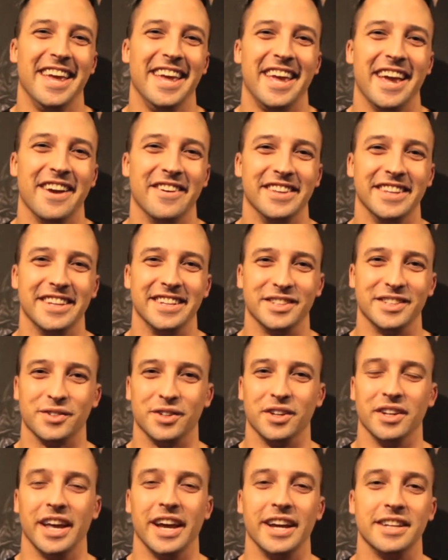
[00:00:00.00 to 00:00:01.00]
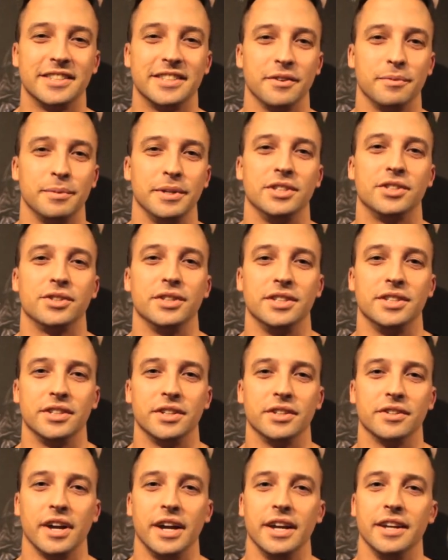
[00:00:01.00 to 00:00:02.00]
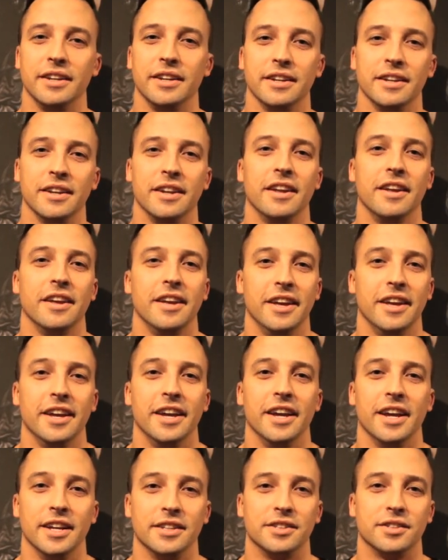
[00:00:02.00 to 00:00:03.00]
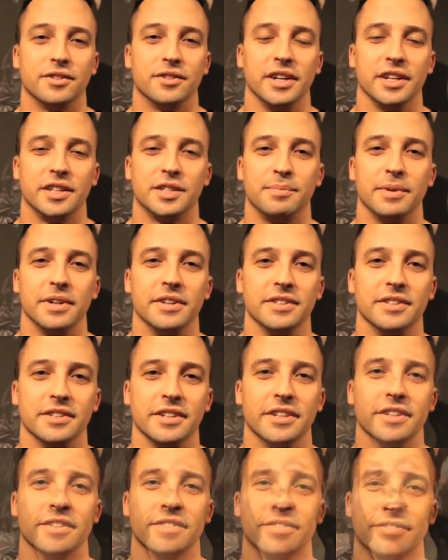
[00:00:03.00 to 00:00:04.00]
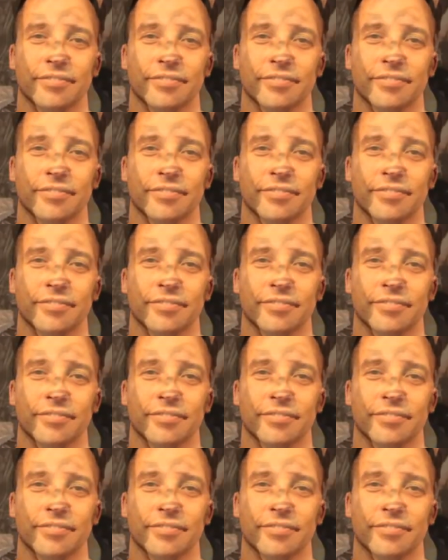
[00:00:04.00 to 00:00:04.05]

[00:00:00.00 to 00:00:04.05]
everything is real nice, everybody treats you great, and it's a great experience here.